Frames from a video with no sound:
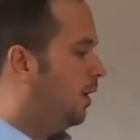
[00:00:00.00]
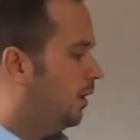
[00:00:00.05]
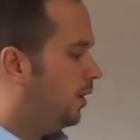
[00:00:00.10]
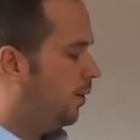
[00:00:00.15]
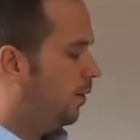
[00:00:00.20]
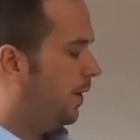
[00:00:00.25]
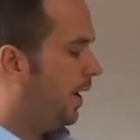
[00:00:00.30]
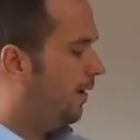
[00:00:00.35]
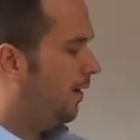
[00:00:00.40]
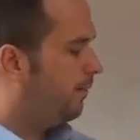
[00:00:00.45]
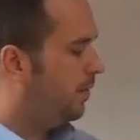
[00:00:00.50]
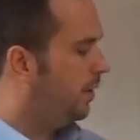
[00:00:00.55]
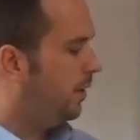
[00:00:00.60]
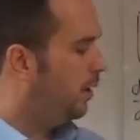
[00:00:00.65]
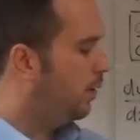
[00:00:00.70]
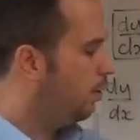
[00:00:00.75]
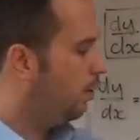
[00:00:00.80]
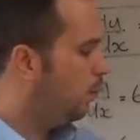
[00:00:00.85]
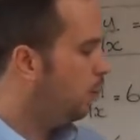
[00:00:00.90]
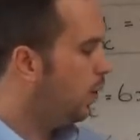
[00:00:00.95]
So we have
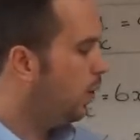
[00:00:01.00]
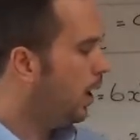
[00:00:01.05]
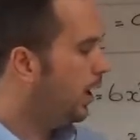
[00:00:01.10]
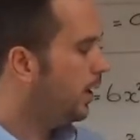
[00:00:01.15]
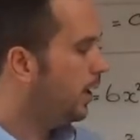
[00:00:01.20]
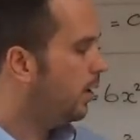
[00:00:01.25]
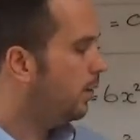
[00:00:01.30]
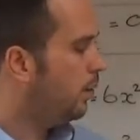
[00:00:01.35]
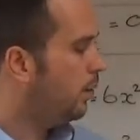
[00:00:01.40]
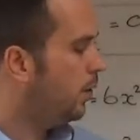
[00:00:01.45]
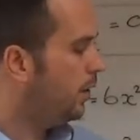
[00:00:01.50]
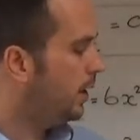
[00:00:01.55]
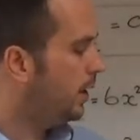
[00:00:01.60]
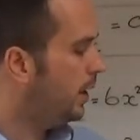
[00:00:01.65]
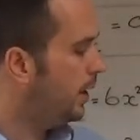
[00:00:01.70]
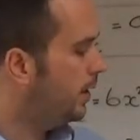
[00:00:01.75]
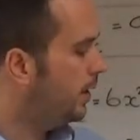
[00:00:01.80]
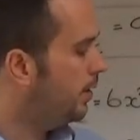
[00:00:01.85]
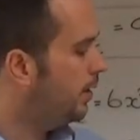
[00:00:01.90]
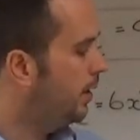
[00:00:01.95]
the y
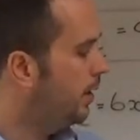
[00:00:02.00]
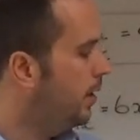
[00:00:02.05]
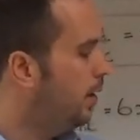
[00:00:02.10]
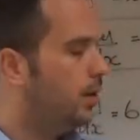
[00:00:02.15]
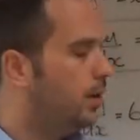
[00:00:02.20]
coordinate,